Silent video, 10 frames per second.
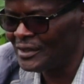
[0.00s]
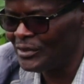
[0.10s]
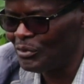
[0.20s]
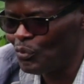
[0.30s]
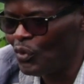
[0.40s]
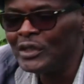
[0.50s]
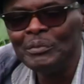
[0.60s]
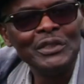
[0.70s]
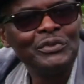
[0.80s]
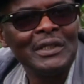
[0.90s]
don't want to
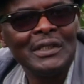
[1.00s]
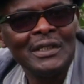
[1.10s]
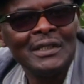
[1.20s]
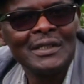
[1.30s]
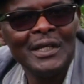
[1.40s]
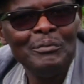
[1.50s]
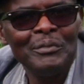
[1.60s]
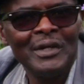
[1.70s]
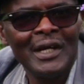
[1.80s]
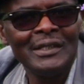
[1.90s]
be treated the same
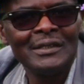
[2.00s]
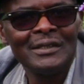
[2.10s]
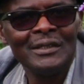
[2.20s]
as,